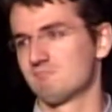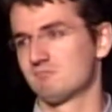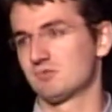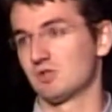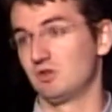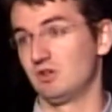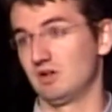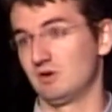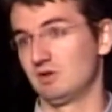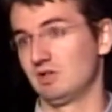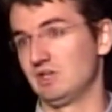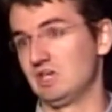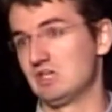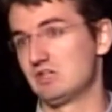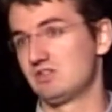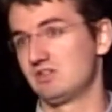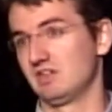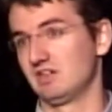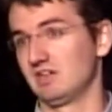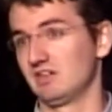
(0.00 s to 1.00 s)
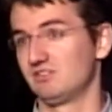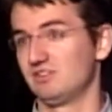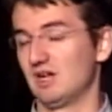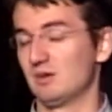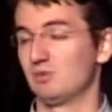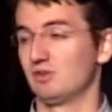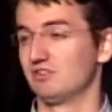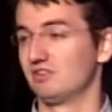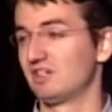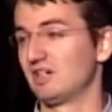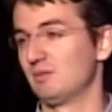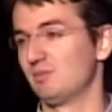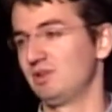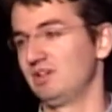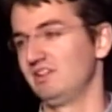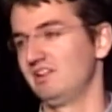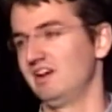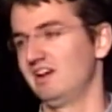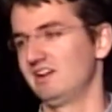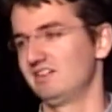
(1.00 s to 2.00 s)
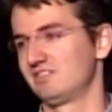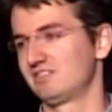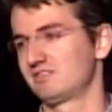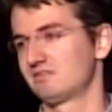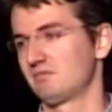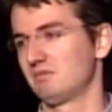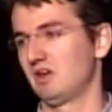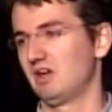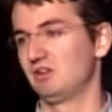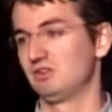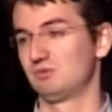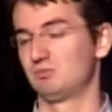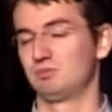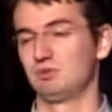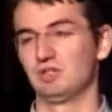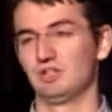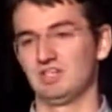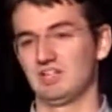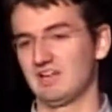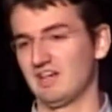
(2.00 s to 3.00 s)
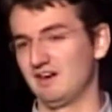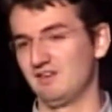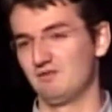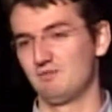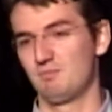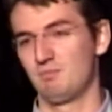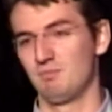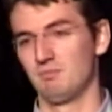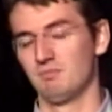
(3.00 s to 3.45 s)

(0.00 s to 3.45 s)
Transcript: So they're a really interesting example of a company that has really kind